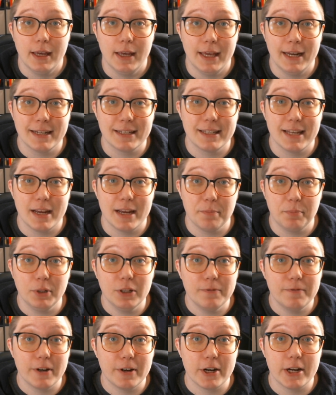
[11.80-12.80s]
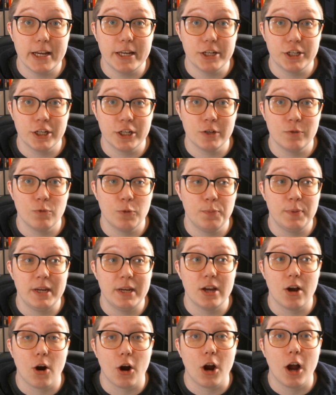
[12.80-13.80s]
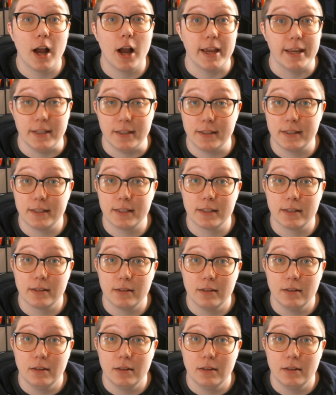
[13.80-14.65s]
An example of variation would be our heights.